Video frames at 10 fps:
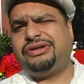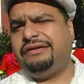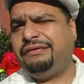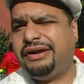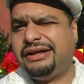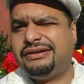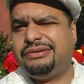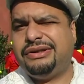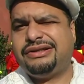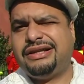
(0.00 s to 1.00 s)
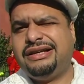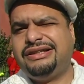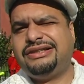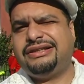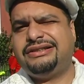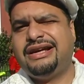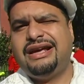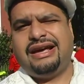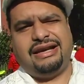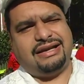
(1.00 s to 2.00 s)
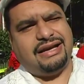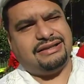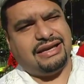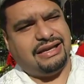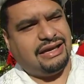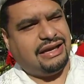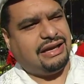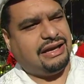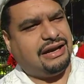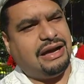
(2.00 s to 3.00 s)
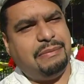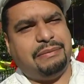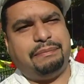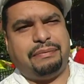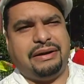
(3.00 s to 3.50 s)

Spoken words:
suffering through these conditions and come and